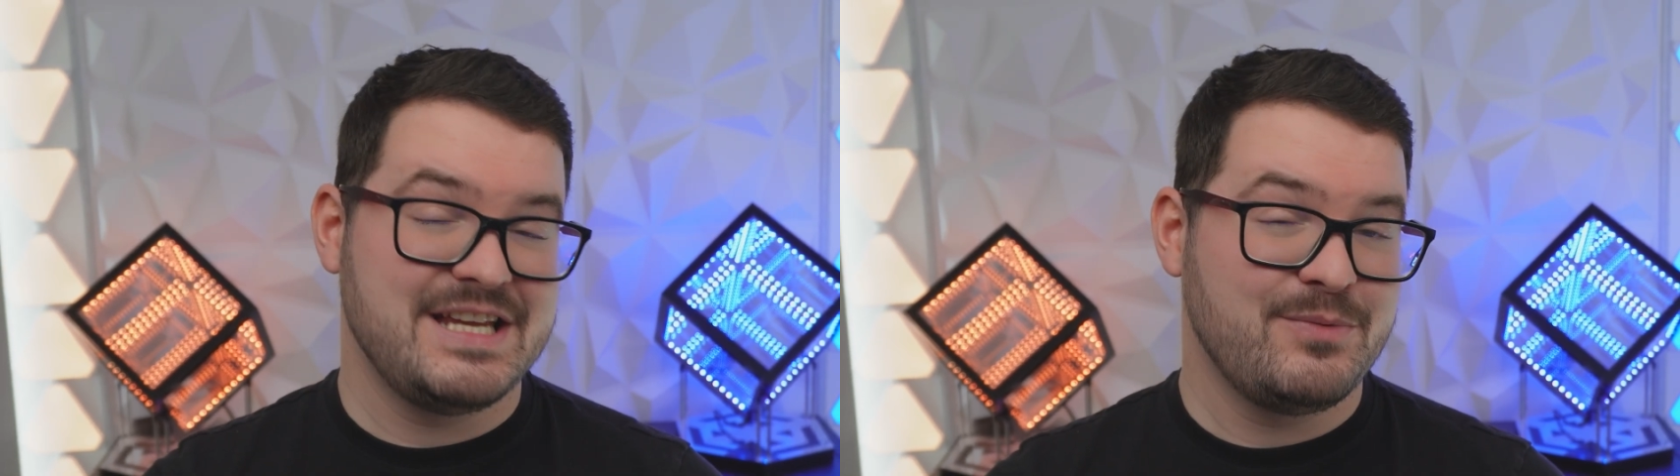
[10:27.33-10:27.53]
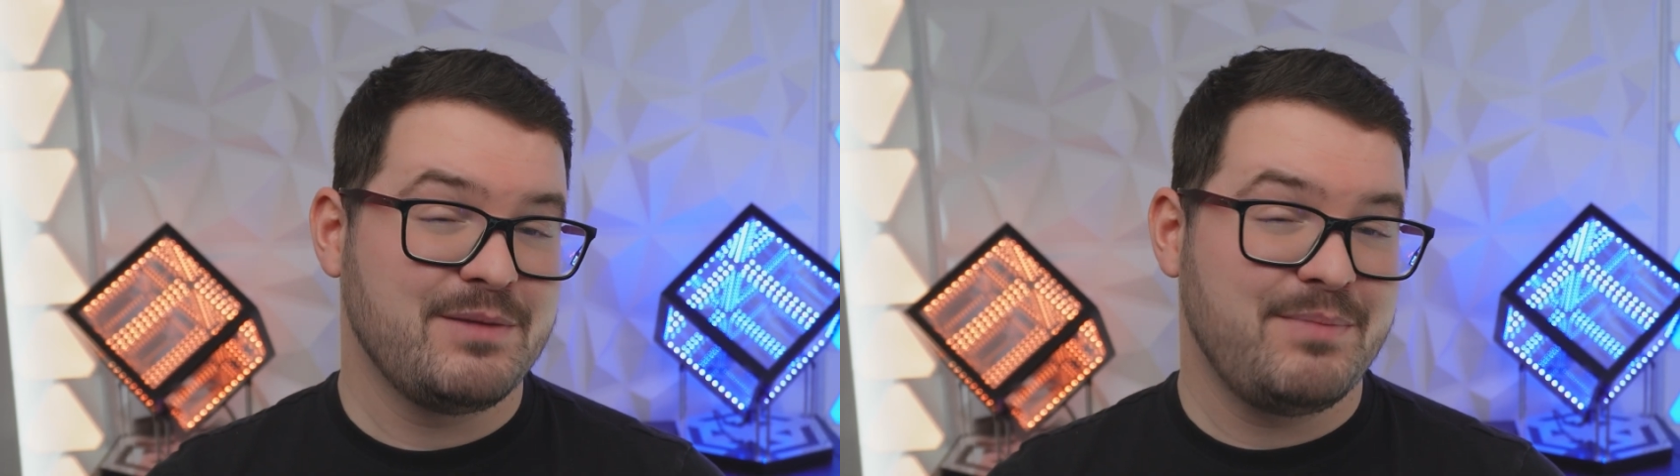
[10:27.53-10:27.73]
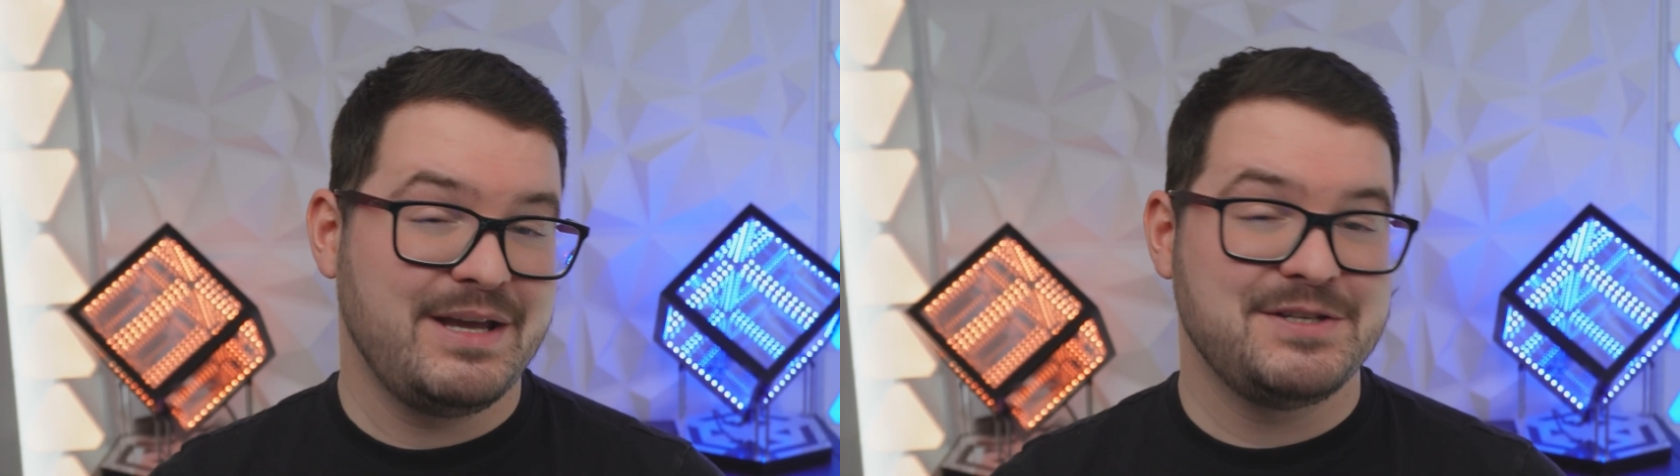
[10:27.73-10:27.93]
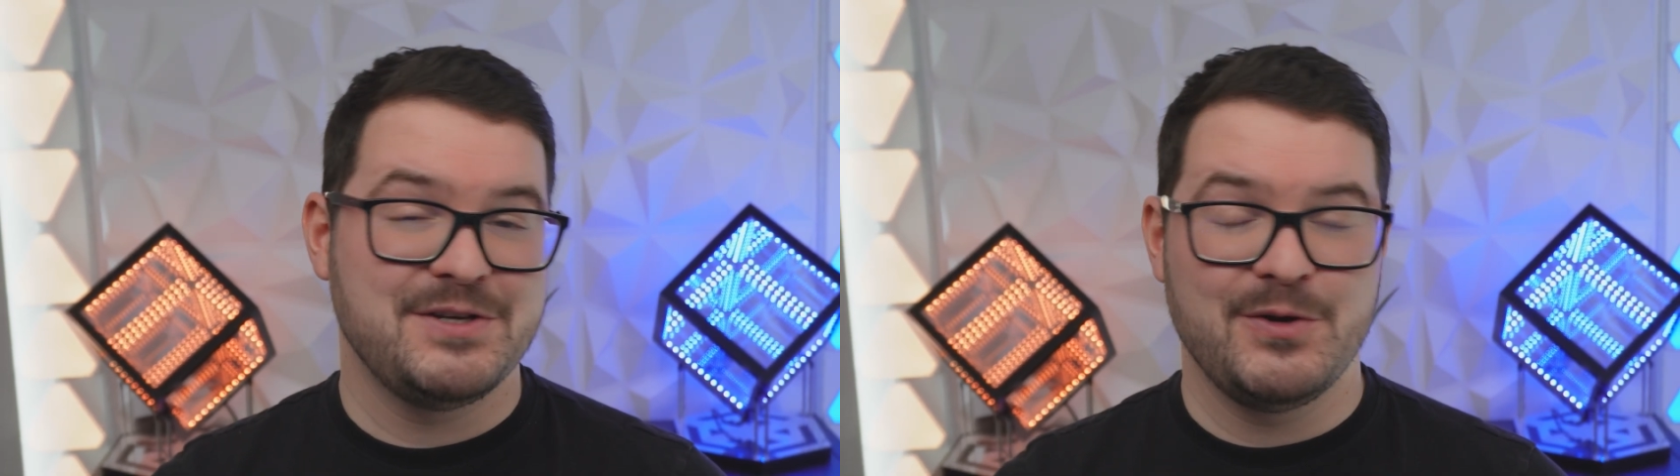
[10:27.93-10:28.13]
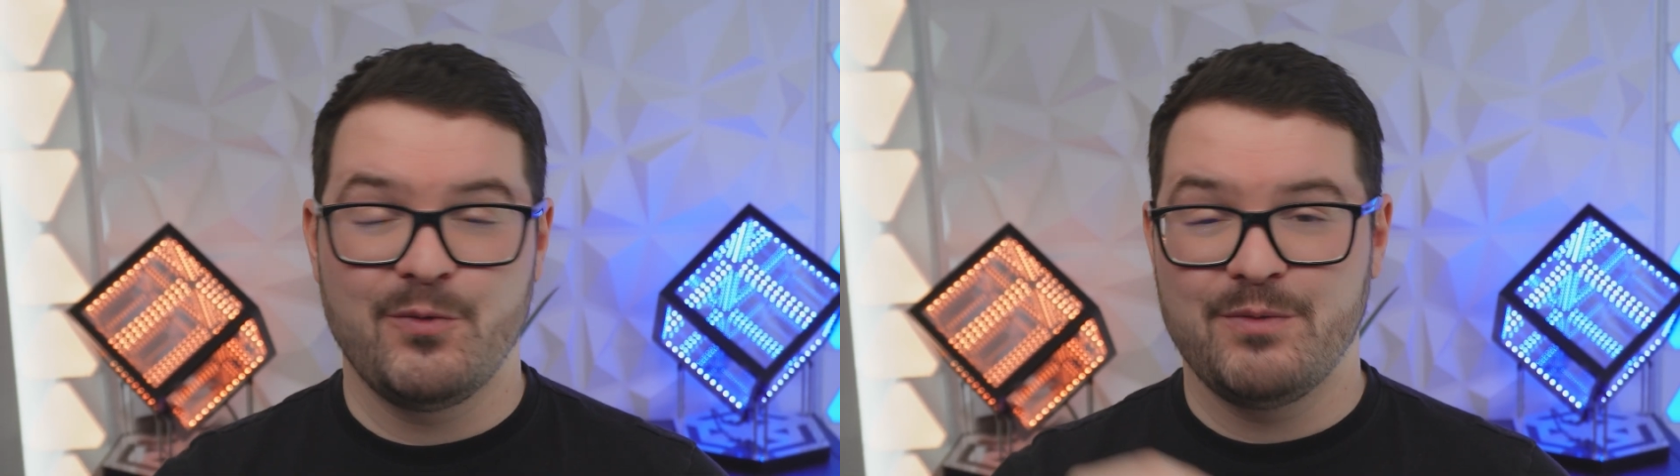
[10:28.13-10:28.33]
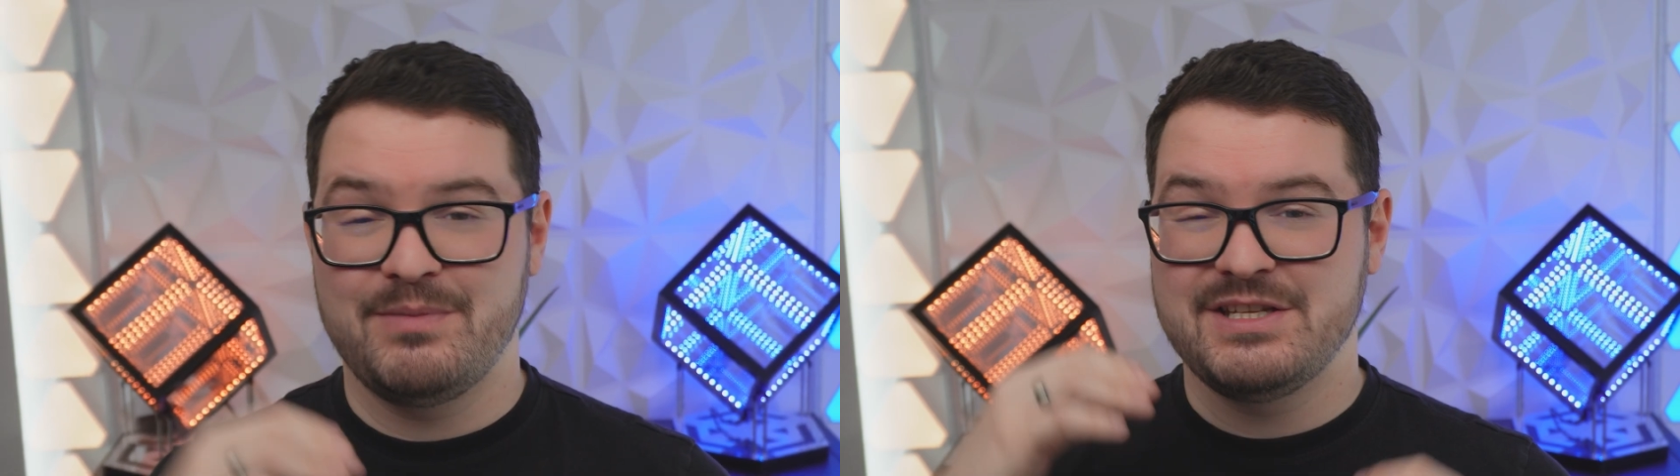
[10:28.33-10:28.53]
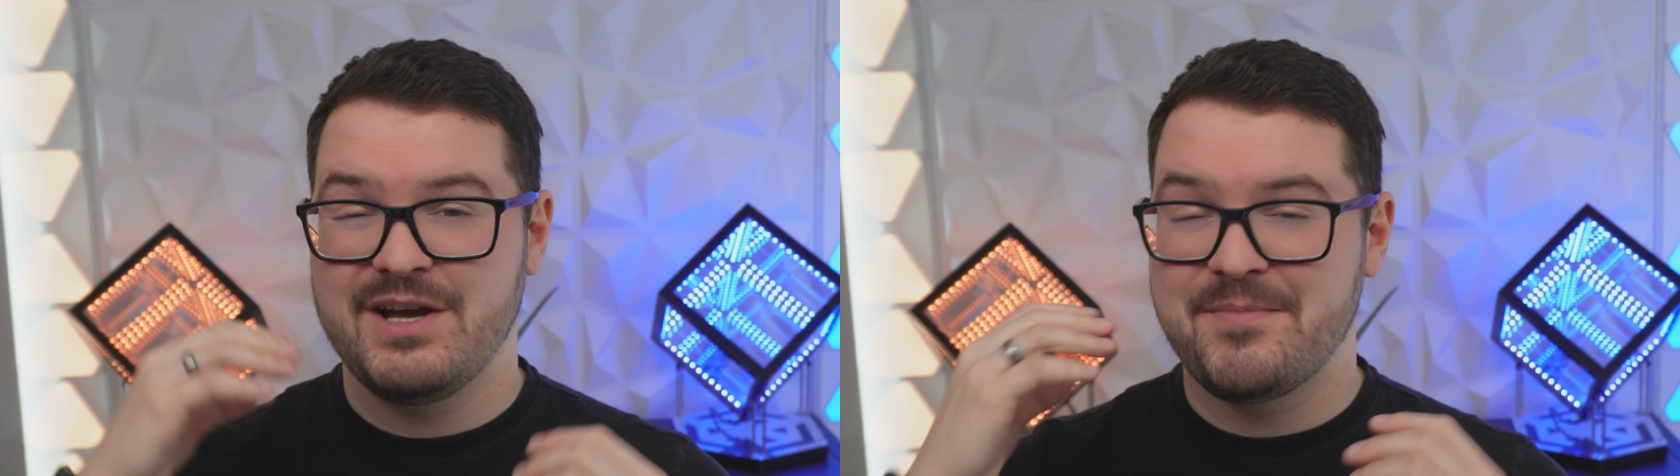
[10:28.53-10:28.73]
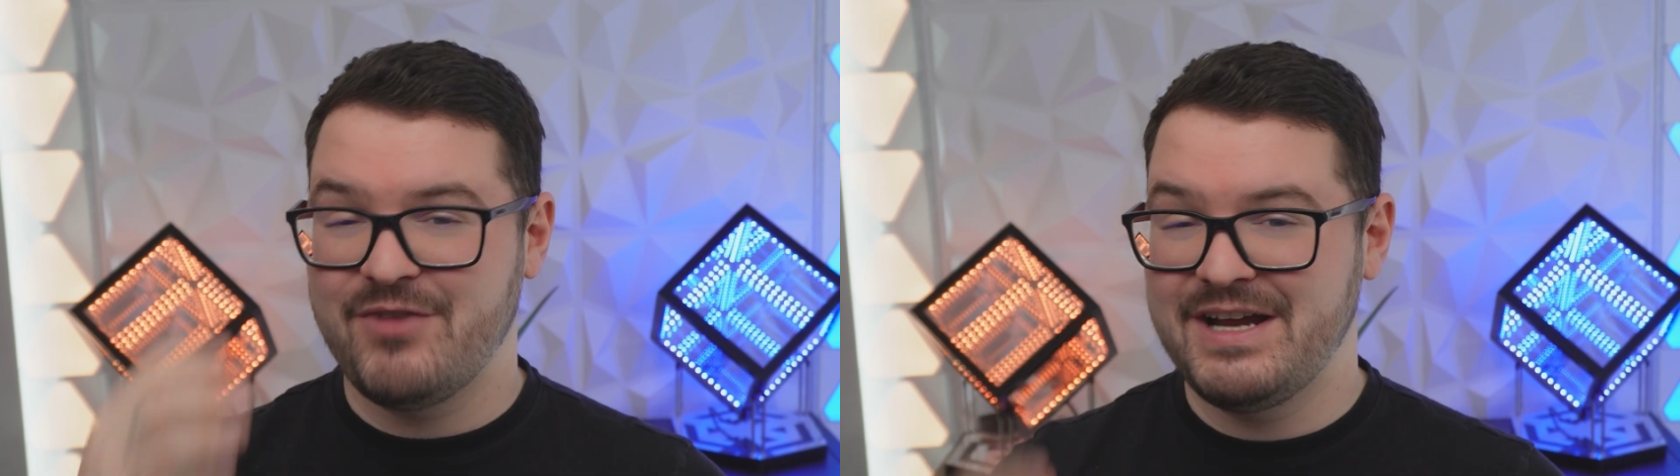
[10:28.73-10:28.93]
with the P2 would be to
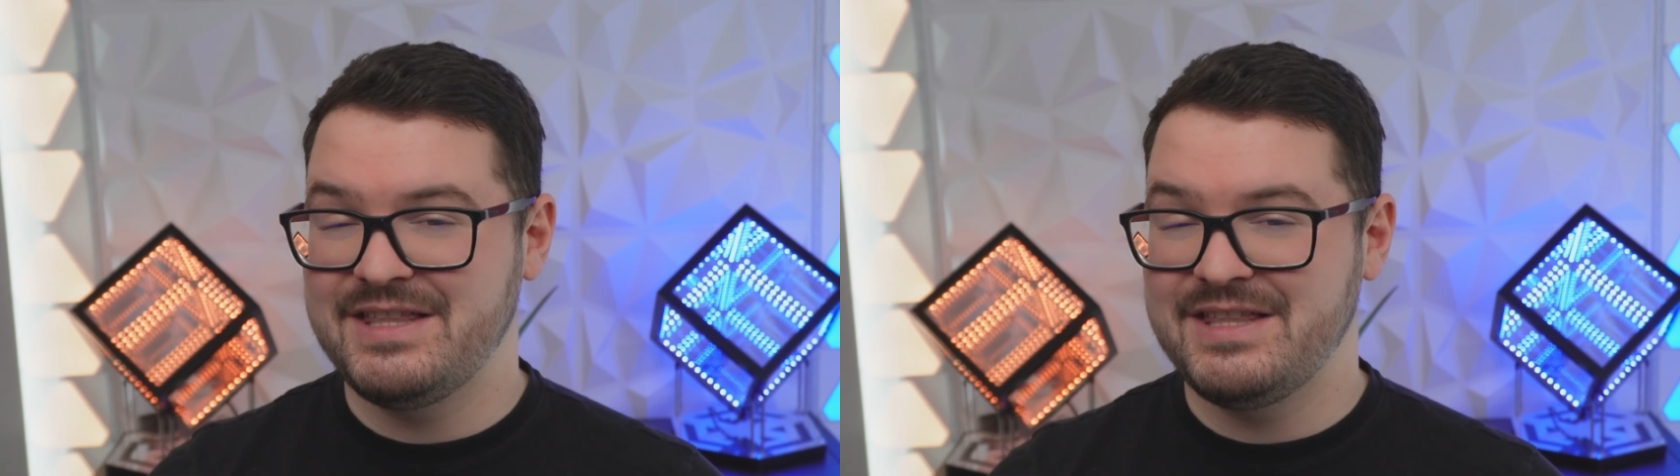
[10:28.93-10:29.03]
upgrade